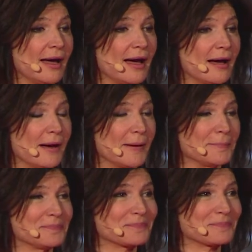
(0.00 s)

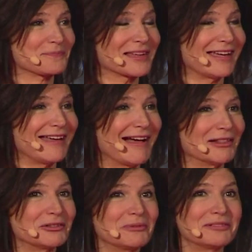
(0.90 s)
And
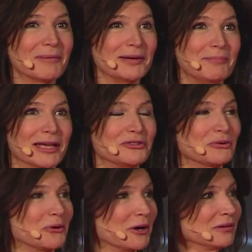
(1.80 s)
Alan was my
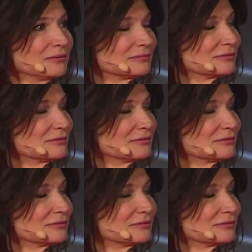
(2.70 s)
mentor